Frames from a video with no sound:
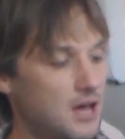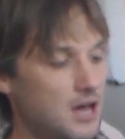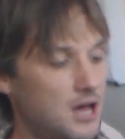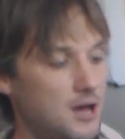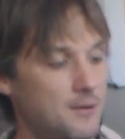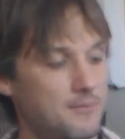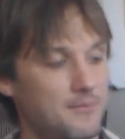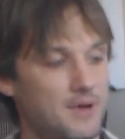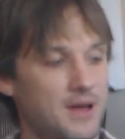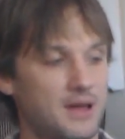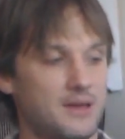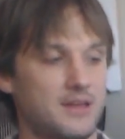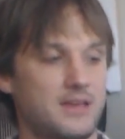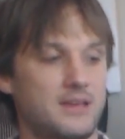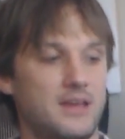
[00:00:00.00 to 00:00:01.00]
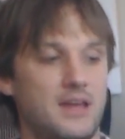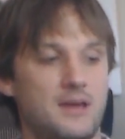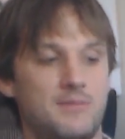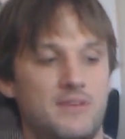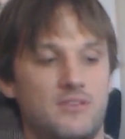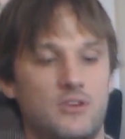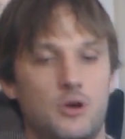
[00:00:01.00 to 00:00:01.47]
I
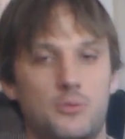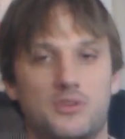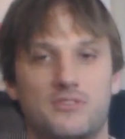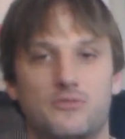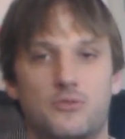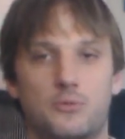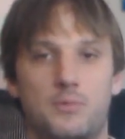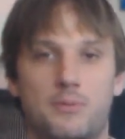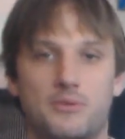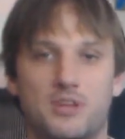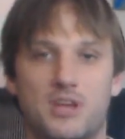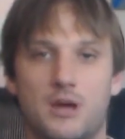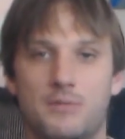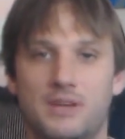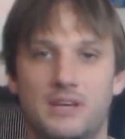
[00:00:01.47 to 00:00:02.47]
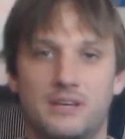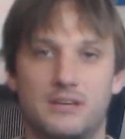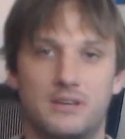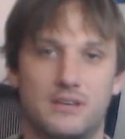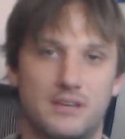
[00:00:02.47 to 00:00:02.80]
am even open for people to coming